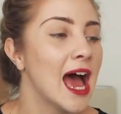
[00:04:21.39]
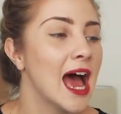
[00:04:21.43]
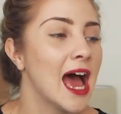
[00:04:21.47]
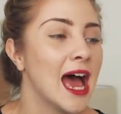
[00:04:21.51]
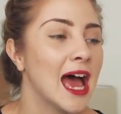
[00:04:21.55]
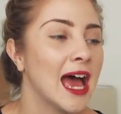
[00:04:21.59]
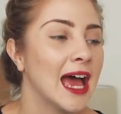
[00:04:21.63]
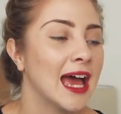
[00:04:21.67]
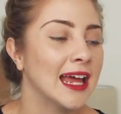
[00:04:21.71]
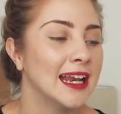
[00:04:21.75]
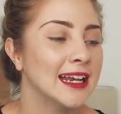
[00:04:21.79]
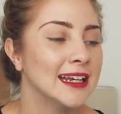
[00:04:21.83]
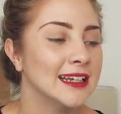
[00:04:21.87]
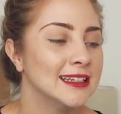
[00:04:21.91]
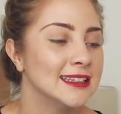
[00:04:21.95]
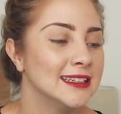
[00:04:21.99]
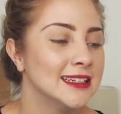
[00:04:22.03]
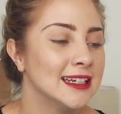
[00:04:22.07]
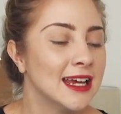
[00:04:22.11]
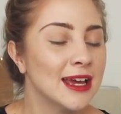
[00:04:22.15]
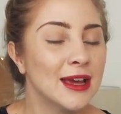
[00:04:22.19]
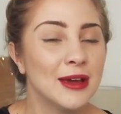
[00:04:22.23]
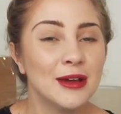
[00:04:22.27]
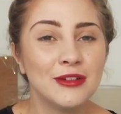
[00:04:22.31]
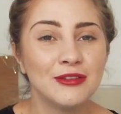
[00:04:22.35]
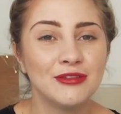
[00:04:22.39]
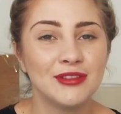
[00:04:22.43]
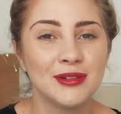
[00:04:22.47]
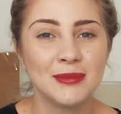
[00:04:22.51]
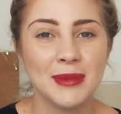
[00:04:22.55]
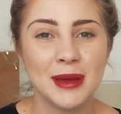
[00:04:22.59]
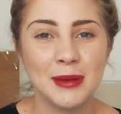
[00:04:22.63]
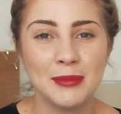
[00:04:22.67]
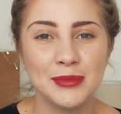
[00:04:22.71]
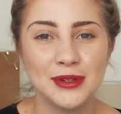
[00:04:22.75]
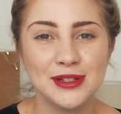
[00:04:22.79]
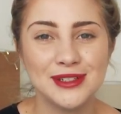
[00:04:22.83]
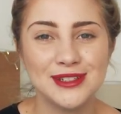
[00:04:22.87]
And
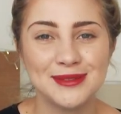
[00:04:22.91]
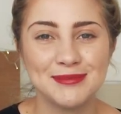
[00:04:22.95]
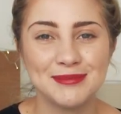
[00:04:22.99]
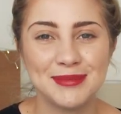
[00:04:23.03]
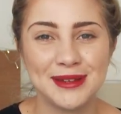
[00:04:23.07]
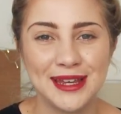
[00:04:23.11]
Remember to